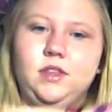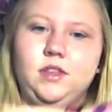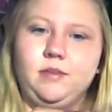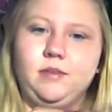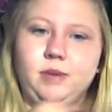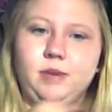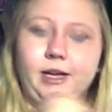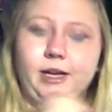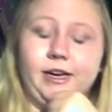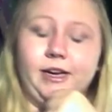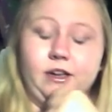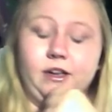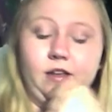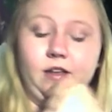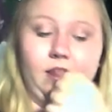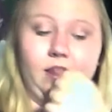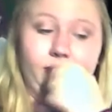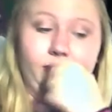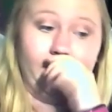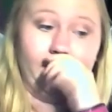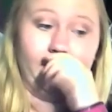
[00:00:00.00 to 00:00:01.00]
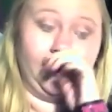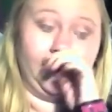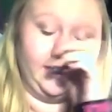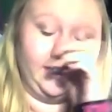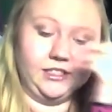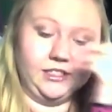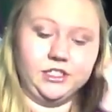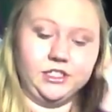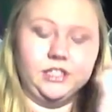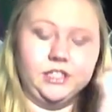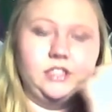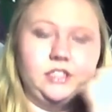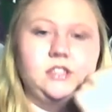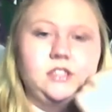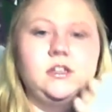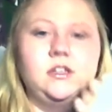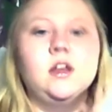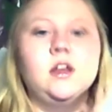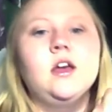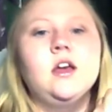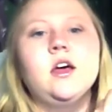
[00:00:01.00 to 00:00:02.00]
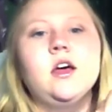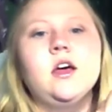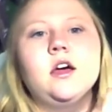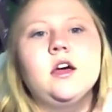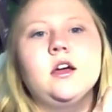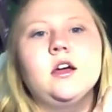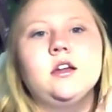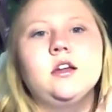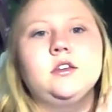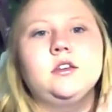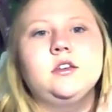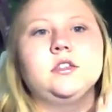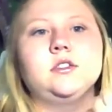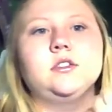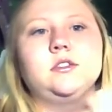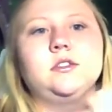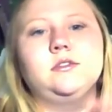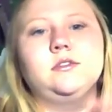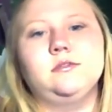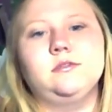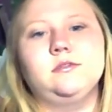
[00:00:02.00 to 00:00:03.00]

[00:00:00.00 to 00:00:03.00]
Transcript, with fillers: they've been getting a lot of recognition. Is just